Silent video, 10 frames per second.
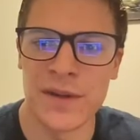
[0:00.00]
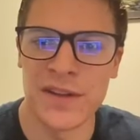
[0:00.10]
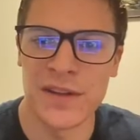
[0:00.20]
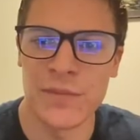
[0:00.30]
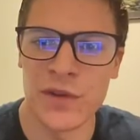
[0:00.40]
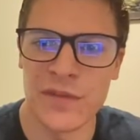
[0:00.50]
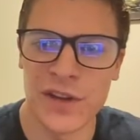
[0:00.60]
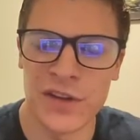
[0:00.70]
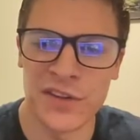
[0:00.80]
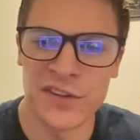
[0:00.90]
because when the
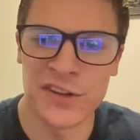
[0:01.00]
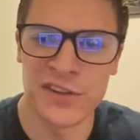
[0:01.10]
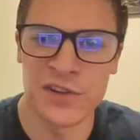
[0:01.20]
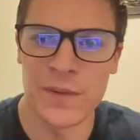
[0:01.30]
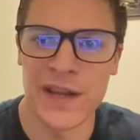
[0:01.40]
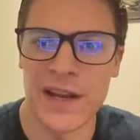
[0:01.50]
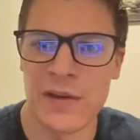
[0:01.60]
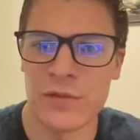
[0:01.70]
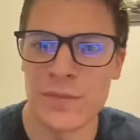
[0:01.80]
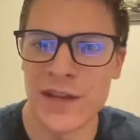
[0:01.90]
vehicle starts jamming in,
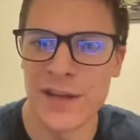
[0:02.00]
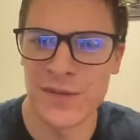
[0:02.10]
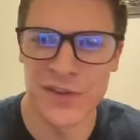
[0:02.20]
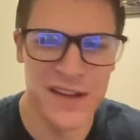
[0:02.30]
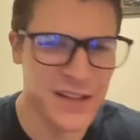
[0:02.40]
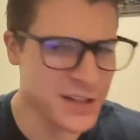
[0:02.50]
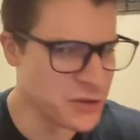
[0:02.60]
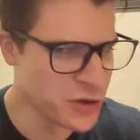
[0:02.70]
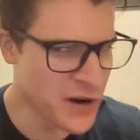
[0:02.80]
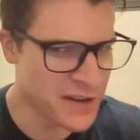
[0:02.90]
I will beat him. So he gets a little
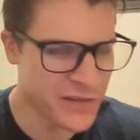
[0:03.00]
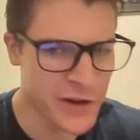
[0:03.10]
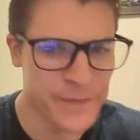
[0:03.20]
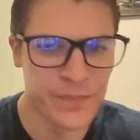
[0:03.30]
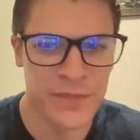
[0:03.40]
too aggressive here.